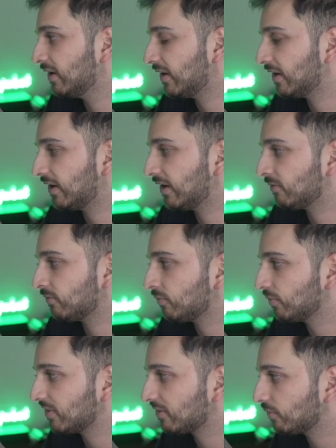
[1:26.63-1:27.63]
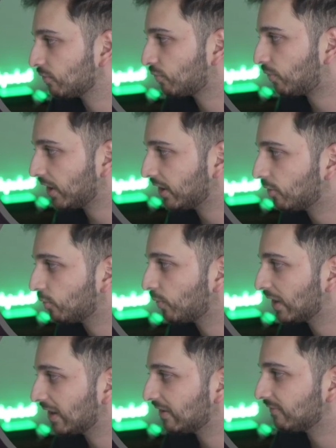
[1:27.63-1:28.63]
And we're still quite
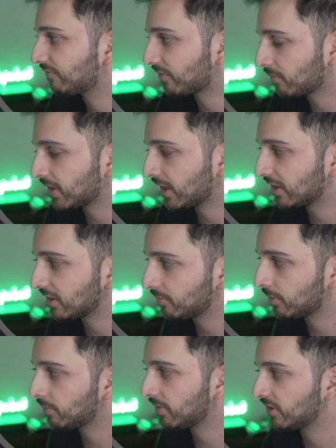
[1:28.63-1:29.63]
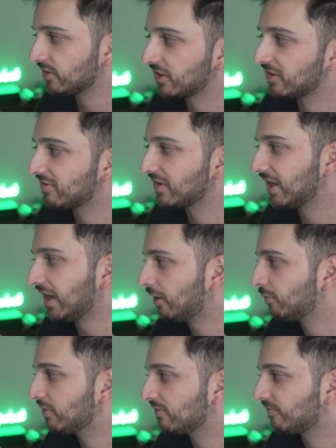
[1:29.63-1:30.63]
away from that at the moment. You can see
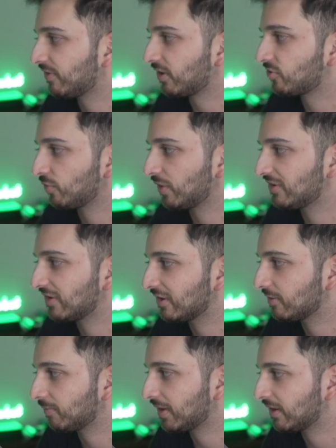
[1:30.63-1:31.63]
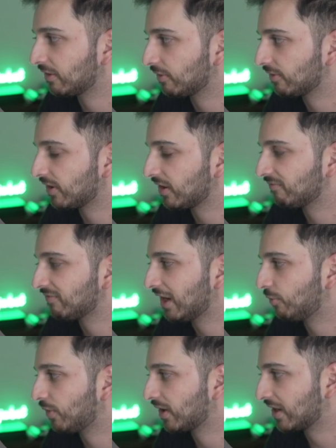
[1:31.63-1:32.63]
how it's fluctuating depending on kind of
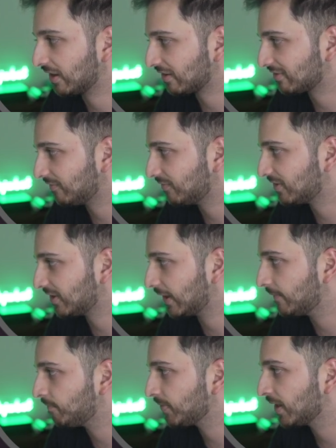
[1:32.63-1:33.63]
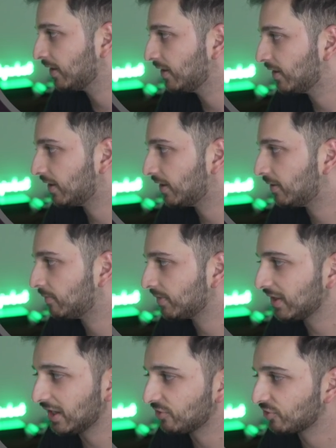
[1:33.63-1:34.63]
network activity.
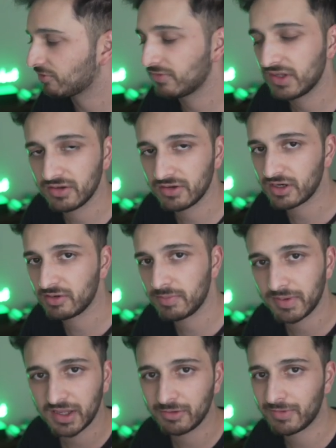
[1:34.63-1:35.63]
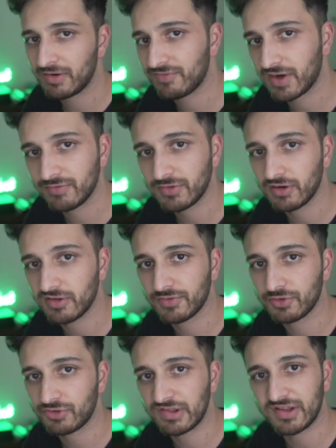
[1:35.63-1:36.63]
But yeah, generally you're going to be paying around $5
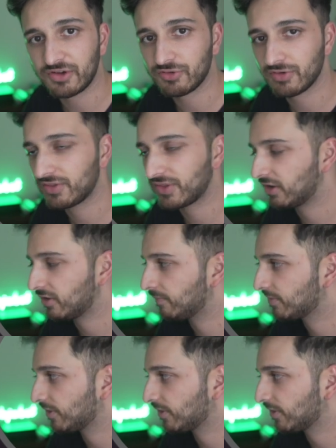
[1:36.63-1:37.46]
for a transaction on Ethereum.